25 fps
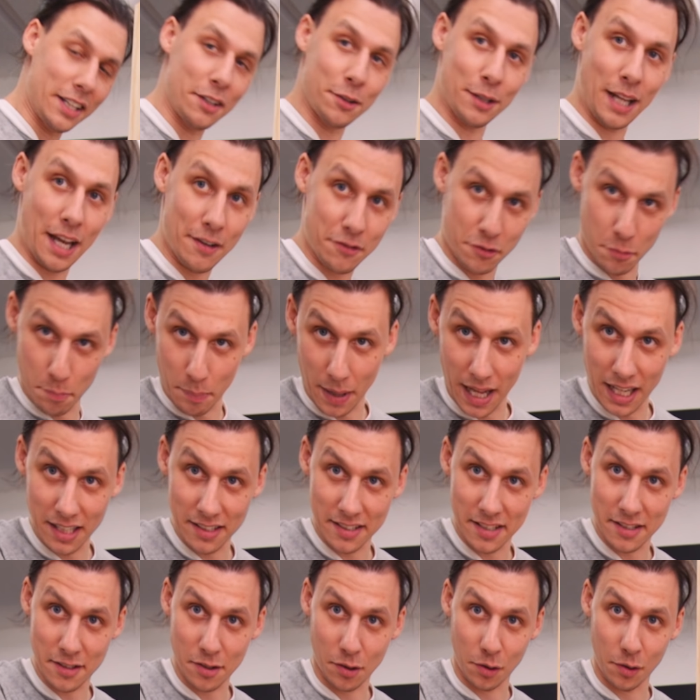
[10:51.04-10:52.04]
I don't have to
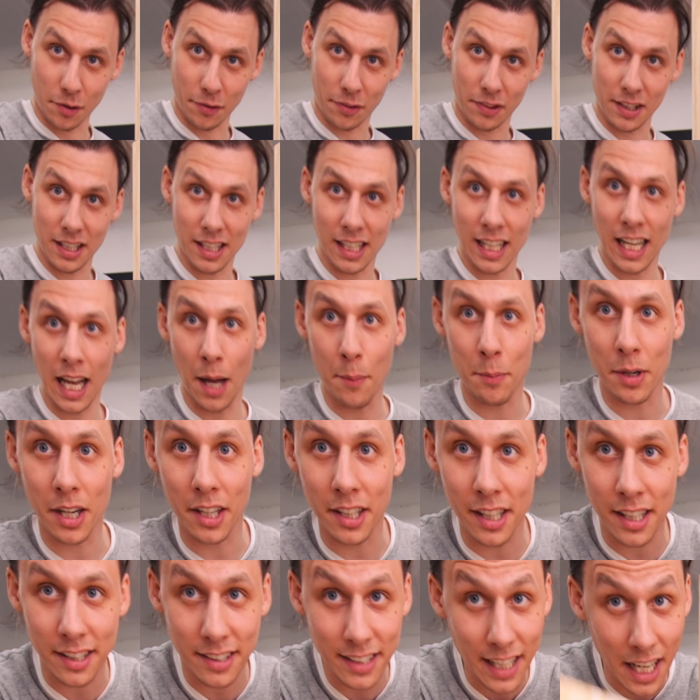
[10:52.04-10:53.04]
balance this whole thing, I'm
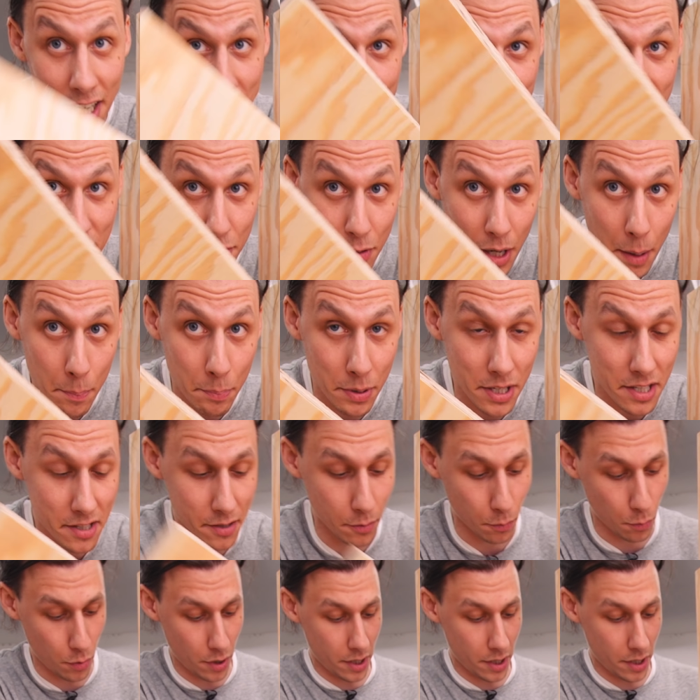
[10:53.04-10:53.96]
going to attach a scrap piece of